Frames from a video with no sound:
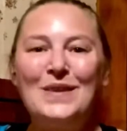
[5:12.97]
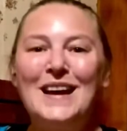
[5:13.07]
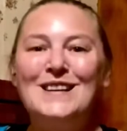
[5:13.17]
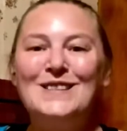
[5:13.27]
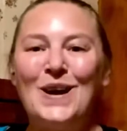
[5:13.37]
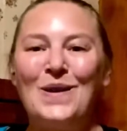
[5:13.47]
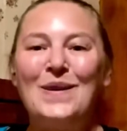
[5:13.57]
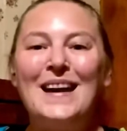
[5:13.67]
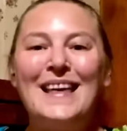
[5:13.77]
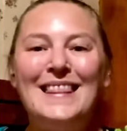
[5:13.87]
So
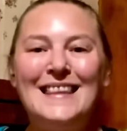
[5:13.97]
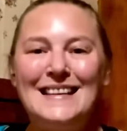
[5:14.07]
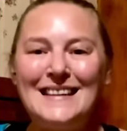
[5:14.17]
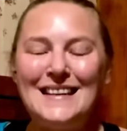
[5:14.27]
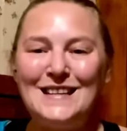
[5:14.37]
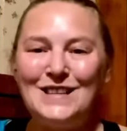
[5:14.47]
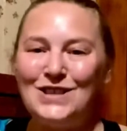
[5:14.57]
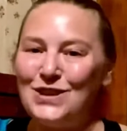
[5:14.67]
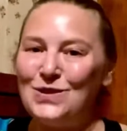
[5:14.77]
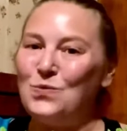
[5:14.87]
this is
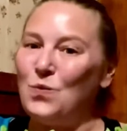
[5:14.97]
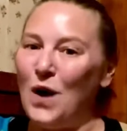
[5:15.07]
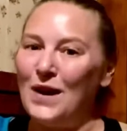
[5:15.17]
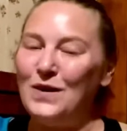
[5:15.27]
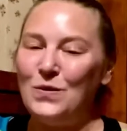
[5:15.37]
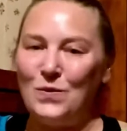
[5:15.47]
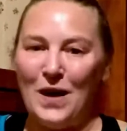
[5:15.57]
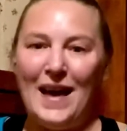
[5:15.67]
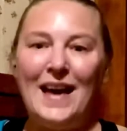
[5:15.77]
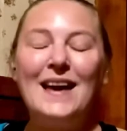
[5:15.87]
just one
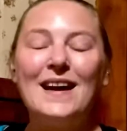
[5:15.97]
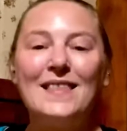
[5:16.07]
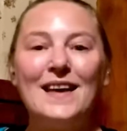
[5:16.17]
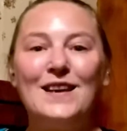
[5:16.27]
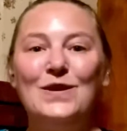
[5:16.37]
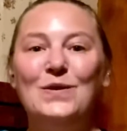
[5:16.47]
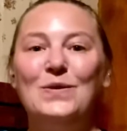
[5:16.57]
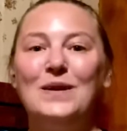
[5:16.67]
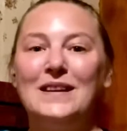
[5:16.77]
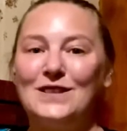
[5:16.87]
way that you
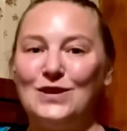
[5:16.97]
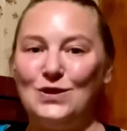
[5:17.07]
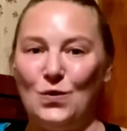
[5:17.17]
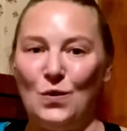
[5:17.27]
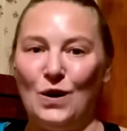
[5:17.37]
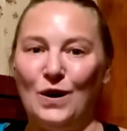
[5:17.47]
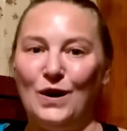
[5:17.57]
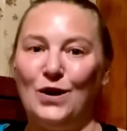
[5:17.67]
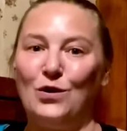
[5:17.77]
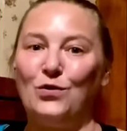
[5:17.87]
can store
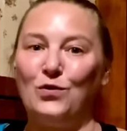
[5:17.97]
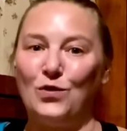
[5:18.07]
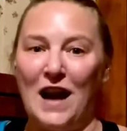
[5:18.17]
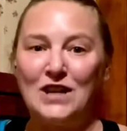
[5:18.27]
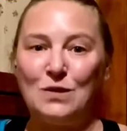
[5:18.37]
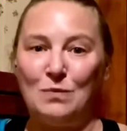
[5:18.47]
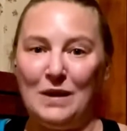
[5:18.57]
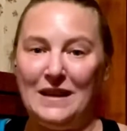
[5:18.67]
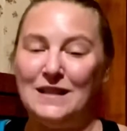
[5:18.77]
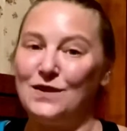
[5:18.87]
your fresh
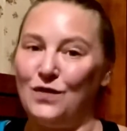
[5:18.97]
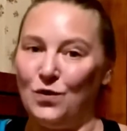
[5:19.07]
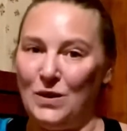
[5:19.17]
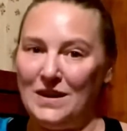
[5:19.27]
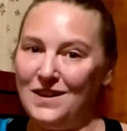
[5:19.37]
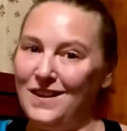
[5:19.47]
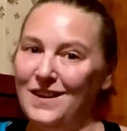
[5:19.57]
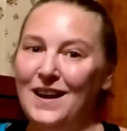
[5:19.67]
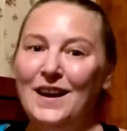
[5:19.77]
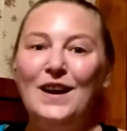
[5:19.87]
beans for winter.
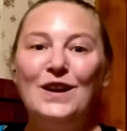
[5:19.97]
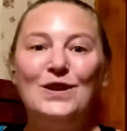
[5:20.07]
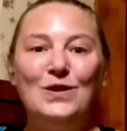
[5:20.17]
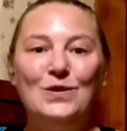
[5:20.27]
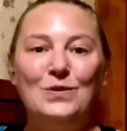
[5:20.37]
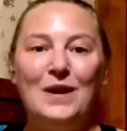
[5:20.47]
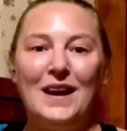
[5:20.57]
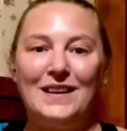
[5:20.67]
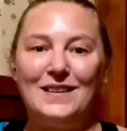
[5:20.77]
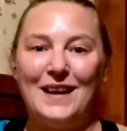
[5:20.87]
You
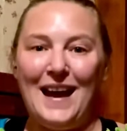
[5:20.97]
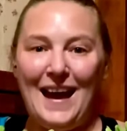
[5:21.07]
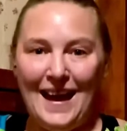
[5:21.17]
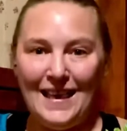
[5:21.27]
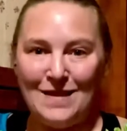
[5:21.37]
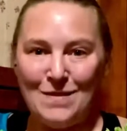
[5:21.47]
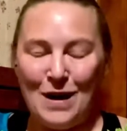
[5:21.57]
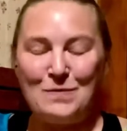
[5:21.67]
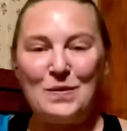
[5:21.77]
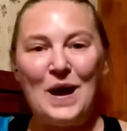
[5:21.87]
can hang them
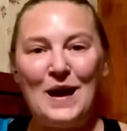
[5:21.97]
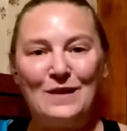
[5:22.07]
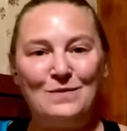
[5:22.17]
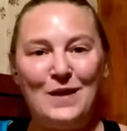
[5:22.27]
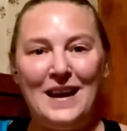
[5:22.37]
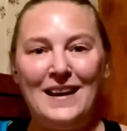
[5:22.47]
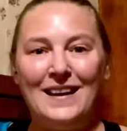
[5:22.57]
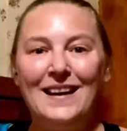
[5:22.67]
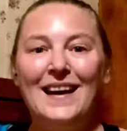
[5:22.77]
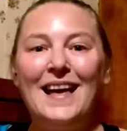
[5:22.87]
up and make
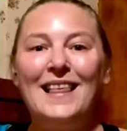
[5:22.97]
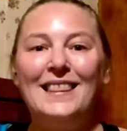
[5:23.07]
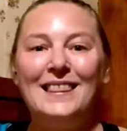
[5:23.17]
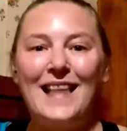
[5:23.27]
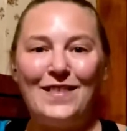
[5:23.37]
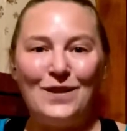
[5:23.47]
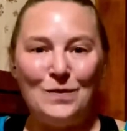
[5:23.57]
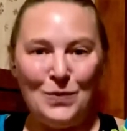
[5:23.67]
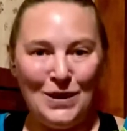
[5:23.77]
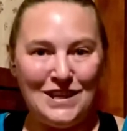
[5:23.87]
leather
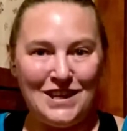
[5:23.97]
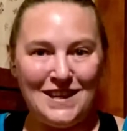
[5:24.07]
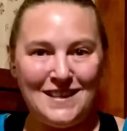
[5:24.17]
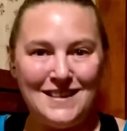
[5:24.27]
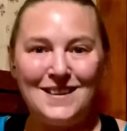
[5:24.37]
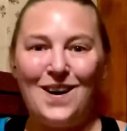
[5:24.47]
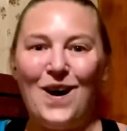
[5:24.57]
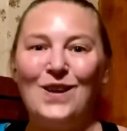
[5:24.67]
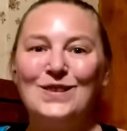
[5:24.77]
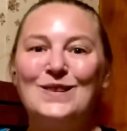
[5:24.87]
breeches,
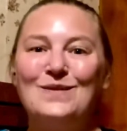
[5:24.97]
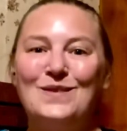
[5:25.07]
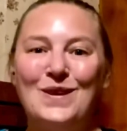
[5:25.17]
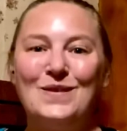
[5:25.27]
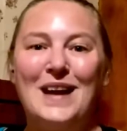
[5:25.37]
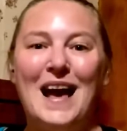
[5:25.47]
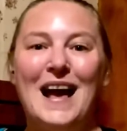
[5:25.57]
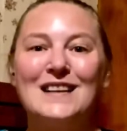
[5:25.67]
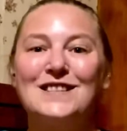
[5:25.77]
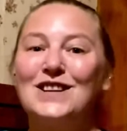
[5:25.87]
also known
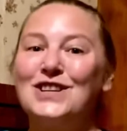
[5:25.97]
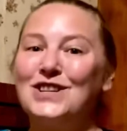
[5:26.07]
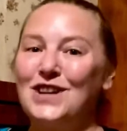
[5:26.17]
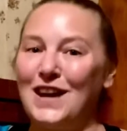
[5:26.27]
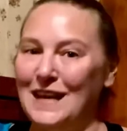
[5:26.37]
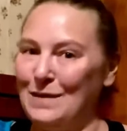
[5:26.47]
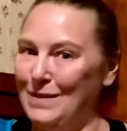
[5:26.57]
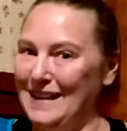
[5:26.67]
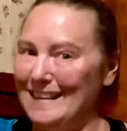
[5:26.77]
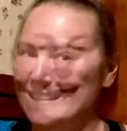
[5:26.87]
as shucky
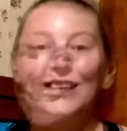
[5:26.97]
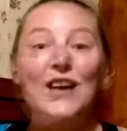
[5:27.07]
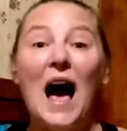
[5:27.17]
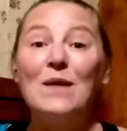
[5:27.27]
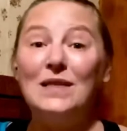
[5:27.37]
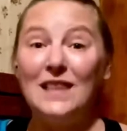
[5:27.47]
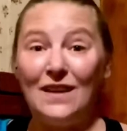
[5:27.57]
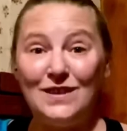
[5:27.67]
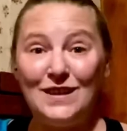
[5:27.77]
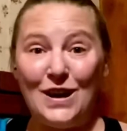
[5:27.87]
beans. I would love
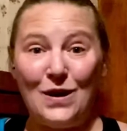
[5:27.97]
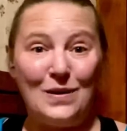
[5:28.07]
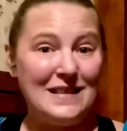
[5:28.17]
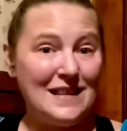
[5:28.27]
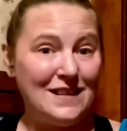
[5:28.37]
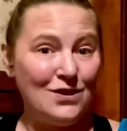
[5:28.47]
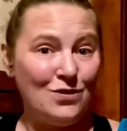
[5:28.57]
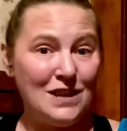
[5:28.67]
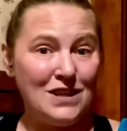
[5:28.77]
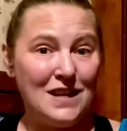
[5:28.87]
to know, is this a
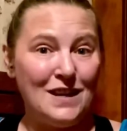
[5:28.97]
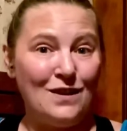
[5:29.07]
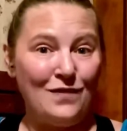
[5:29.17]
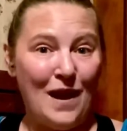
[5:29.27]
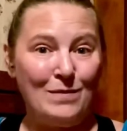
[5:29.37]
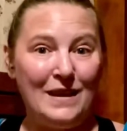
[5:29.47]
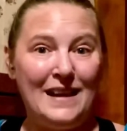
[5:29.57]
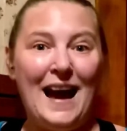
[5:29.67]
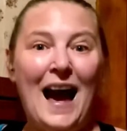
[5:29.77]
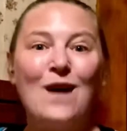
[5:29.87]
tradition in your family?
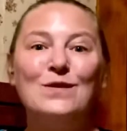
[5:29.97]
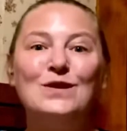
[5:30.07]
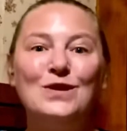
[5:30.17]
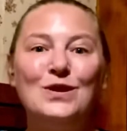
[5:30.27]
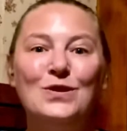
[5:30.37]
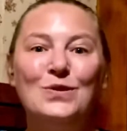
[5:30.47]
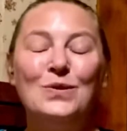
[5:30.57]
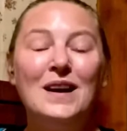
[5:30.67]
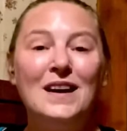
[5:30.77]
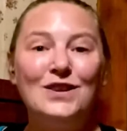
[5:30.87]
How do you
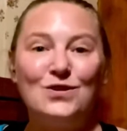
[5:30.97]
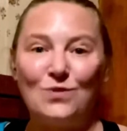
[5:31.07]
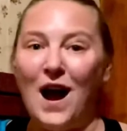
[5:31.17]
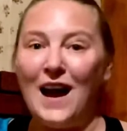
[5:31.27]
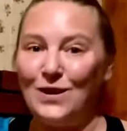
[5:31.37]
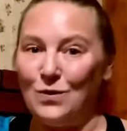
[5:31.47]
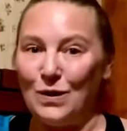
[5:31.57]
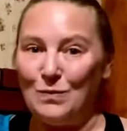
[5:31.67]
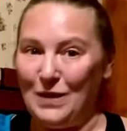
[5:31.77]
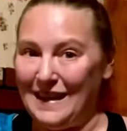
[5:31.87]
dry your
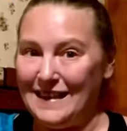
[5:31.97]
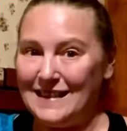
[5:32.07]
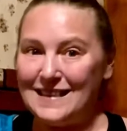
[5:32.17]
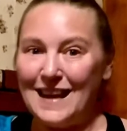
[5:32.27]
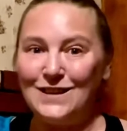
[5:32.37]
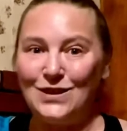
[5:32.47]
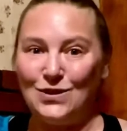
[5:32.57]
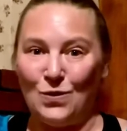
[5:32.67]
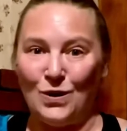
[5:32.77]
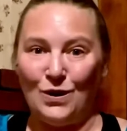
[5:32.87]
beans and
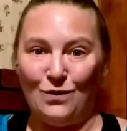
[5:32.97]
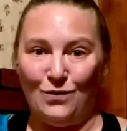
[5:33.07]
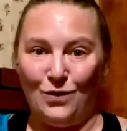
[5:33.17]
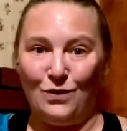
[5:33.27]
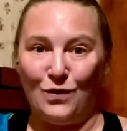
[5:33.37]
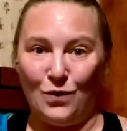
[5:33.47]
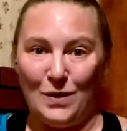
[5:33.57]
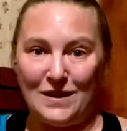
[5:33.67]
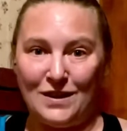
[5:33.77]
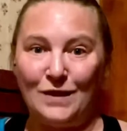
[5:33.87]
store your food for
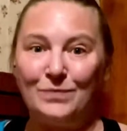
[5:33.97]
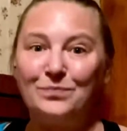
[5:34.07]
winter?